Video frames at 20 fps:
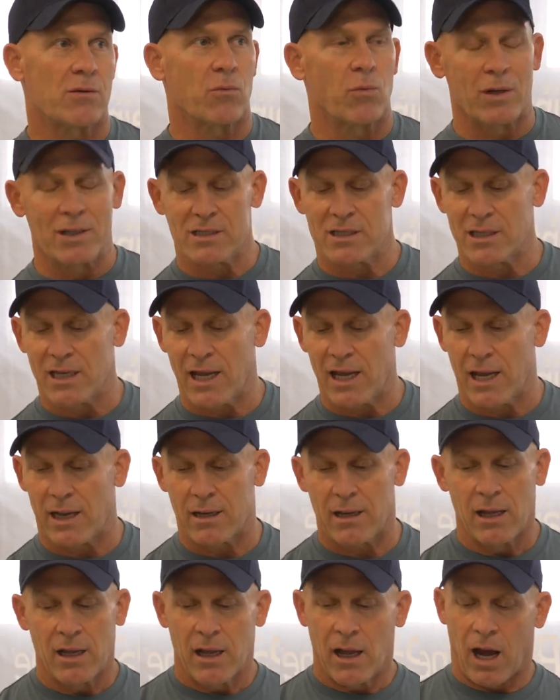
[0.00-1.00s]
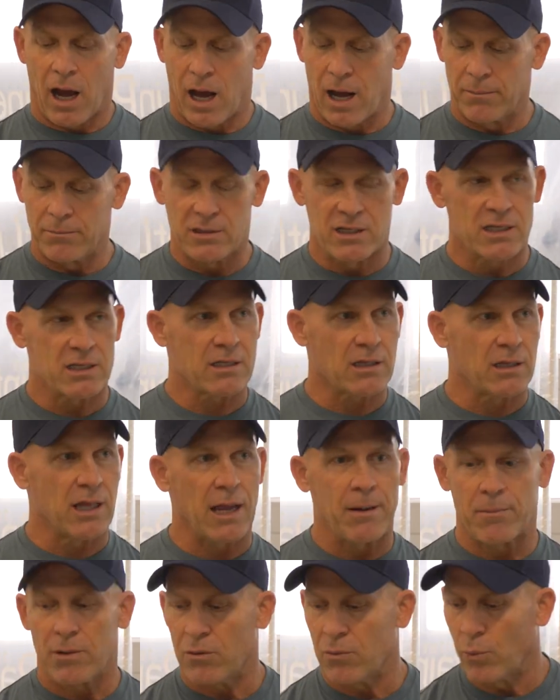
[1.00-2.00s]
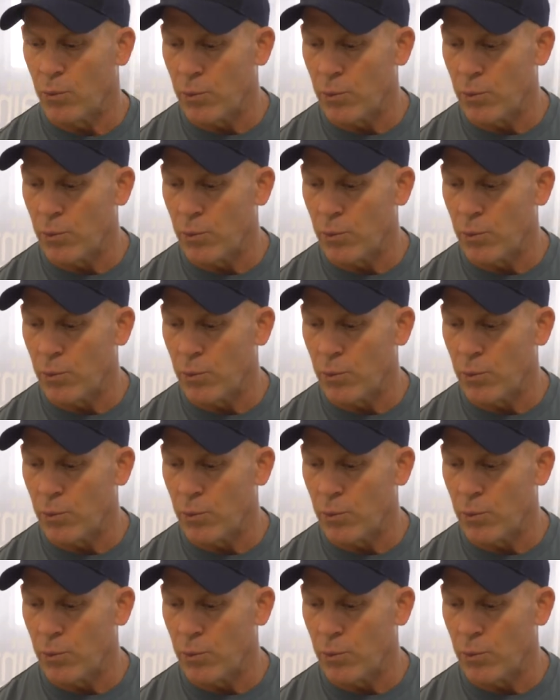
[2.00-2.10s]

Once again, disclaimer,